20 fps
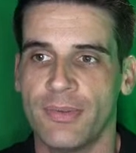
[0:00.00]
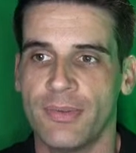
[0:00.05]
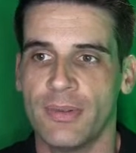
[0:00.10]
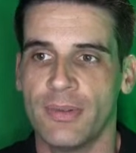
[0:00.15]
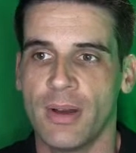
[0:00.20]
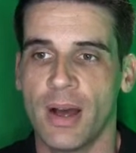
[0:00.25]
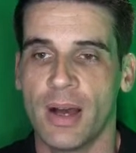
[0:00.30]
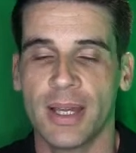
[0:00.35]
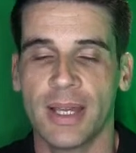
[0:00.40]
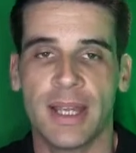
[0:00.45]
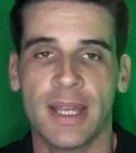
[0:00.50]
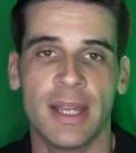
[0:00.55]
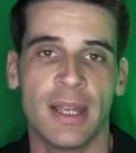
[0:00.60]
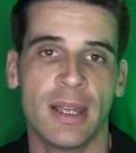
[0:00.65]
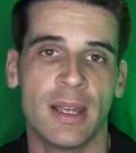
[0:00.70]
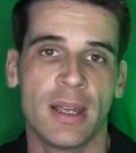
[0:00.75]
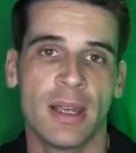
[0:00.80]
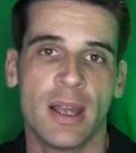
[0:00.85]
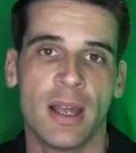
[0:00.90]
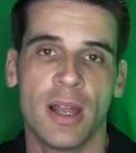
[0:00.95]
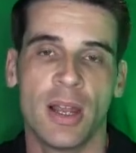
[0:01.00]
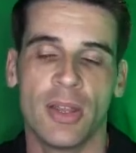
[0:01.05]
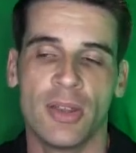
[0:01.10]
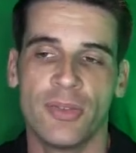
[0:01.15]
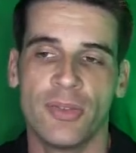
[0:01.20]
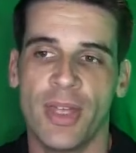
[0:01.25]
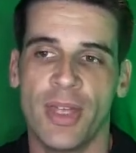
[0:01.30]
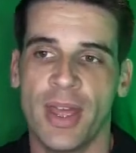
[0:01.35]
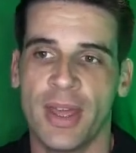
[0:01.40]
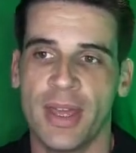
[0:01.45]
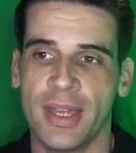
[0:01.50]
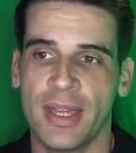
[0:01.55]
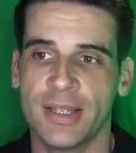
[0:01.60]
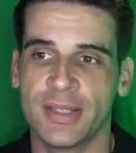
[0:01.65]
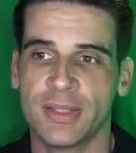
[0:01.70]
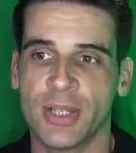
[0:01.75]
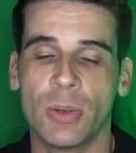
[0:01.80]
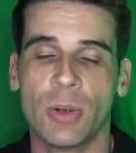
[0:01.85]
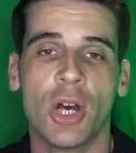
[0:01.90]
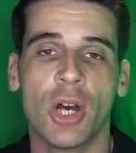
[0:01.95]
i.e. there is
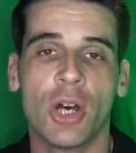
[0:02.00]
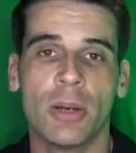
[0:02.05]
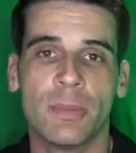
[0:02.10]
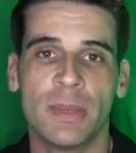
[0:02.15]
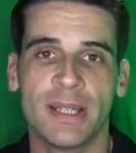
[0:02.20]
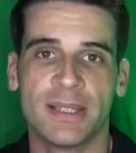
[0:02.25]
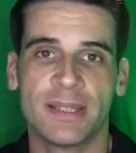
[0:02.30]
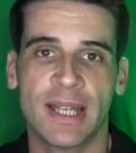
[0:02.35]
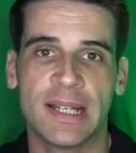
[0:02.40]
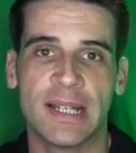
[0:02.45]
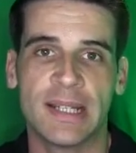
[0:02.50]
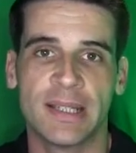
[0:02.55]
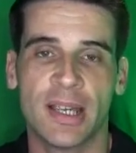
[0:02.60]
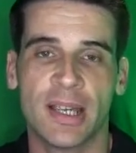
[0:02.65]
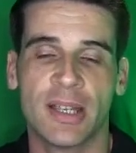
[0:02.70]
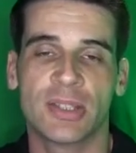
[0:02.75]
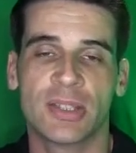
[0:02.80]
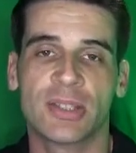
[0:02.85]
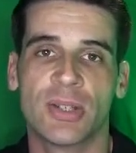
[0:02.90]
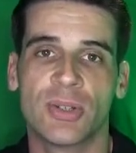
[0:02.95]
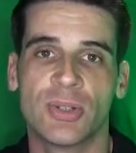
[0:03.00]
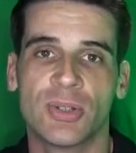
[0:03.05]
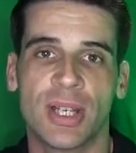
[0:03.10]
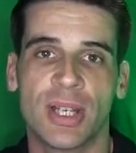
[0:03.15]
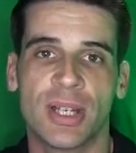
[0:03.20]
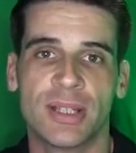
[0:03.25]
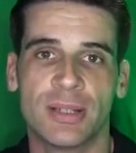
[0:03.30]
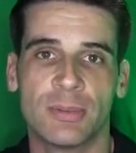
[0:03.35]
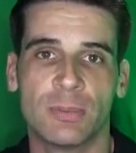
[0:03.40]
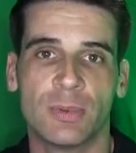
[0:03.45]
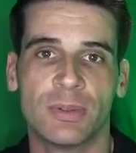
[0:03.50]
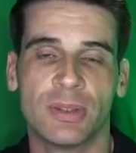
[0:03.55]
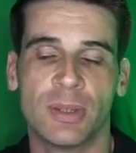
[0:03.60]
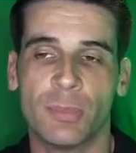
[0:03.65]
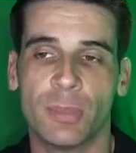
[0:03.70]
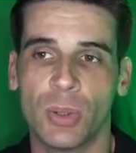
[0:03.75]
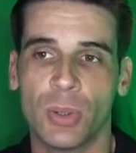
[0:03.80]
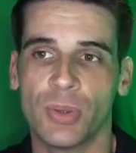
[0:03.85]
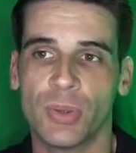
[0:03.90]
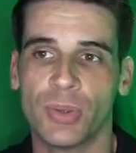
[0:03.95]
no Hermes data associated with the
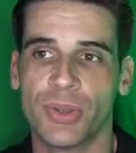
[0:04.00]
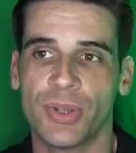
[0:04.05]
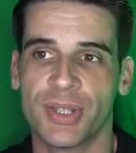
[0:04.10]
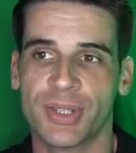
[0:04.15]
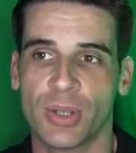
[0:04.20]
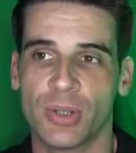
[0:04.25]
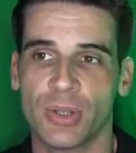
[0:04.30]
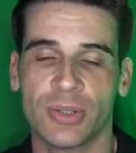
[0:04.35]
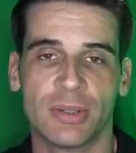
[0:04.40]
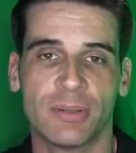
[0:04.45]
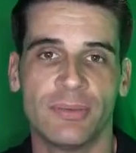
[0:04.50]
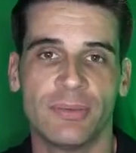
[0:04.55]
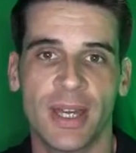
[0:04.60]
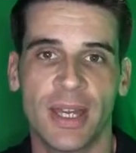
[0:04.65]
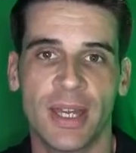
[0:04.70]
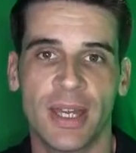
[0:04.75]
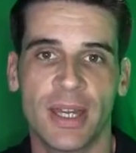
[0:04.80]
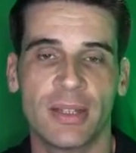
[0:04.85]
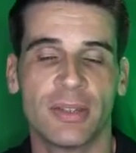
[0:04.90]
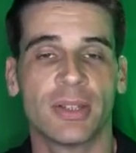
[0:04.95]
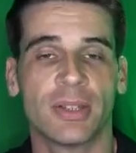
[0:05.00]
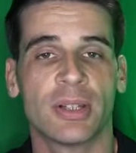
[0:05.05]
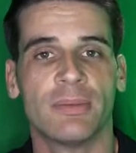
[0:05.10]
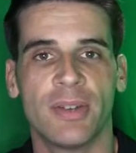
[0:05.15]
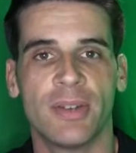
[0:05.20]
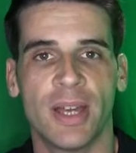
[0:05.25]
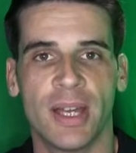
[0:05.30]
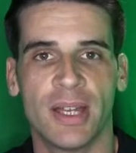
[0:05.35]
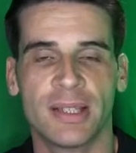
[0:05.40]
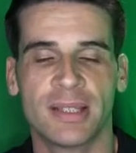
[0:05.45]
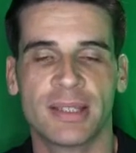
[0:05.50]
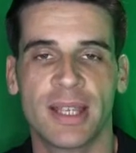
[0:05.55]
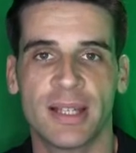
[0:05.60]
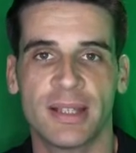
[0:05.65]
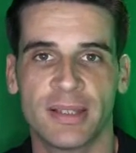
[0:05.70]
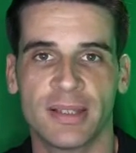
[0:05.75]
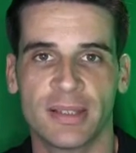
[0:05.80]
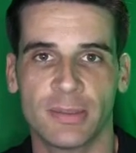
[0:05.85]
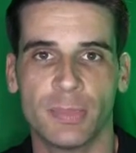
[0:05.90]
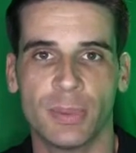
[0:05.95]
board that's on the conveyor. The conveyor is saying
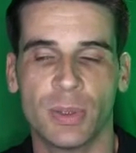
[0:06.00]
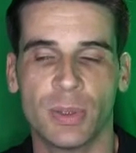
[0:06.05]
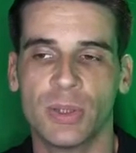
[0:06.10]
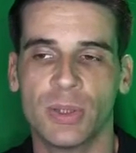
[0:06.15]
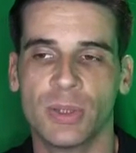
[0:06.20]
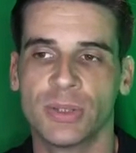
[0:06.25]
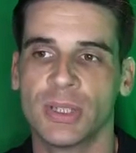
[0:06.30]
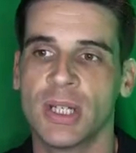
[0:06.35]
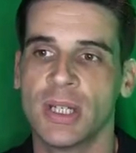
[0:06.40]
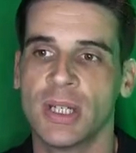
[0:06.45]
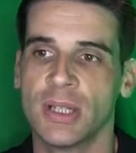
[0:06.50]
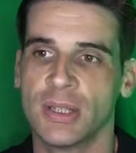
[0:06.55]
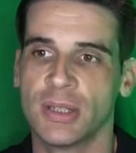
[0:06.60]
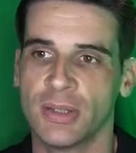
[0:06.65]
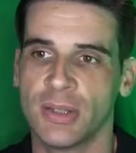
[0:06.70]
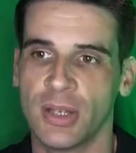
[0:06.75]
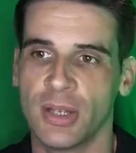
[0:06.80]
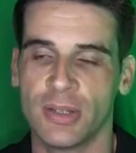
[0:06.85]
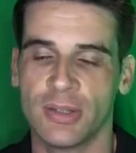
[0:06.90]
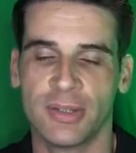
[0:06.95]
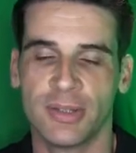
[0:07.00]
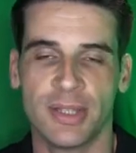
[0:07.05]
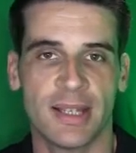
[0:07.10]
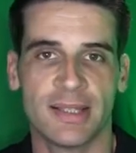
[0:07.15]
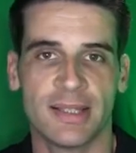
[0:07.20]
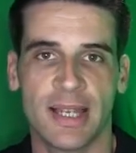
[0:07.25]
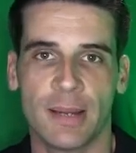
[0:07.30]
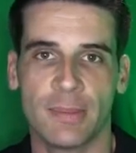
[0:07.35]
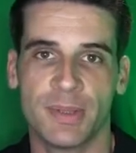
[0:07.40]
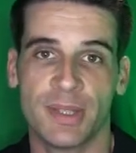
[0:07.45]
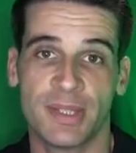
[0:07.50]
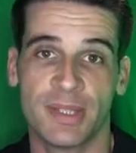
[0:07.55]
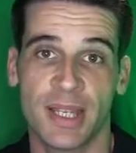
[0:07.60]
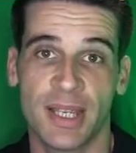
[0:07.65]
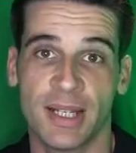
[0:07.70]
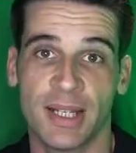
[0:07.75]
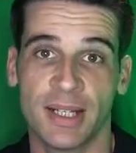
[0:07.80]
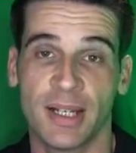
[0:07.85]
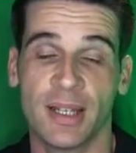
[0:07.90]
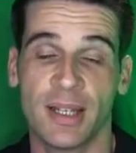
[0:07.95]
there's a board. The adapter is
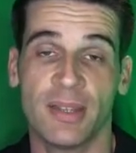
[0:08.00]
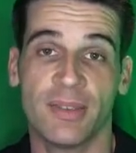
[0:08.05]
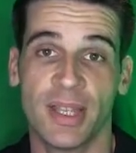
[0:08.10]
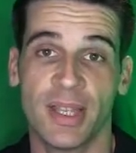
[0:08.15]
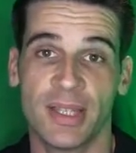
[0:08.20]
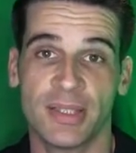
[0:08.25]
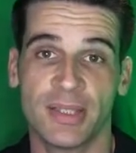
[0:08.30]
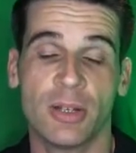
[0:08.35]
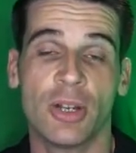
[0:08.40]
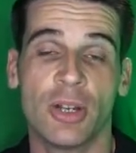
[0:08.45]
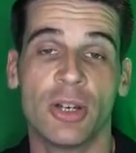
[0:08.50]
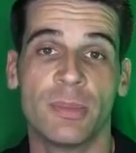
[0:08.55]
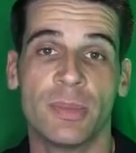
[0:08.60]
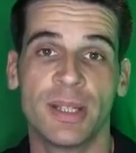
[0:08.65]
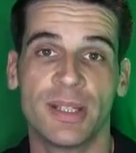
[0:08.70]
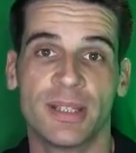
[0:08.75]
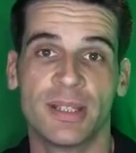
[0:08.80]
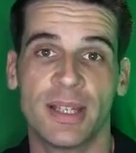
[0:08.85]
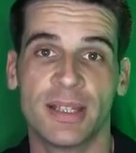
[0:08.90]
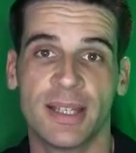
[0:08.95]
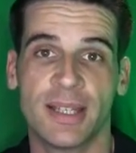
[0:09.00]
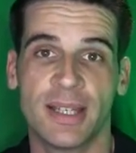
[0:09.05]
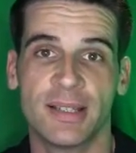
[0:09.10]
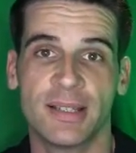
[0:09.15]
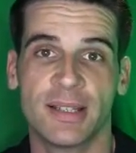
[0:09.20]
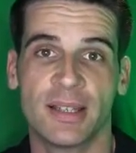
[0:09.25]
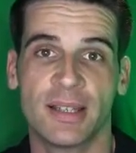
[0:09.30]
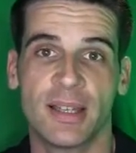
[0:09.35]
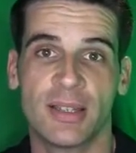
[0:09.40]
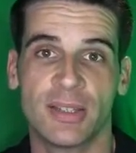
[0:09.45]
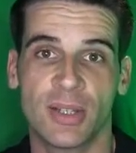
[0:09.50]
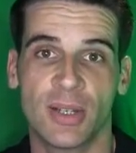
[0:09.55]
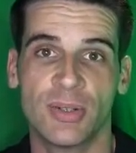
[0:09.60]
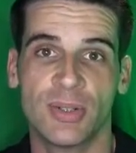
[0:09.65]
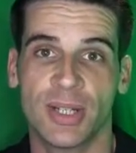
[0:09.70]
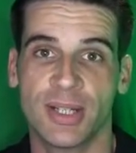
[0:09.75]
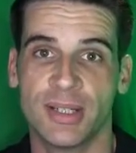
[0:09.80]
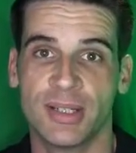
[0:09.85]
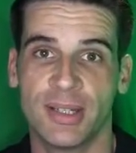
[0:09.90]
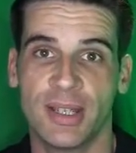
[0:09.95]
saying there's no Hermes data
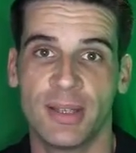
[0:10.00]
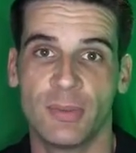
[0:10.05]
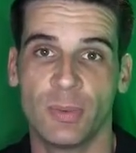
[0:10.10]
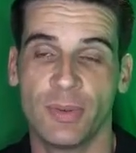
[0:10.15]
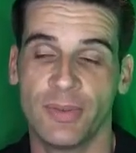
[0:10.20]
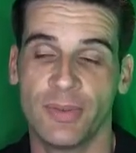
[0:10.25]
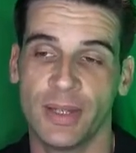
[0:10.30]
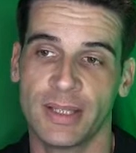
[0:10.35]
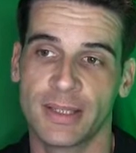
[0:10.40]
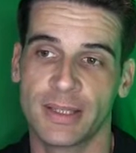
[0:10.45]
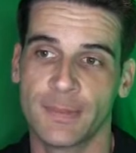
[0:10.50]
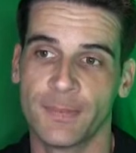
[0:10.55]
associated with it.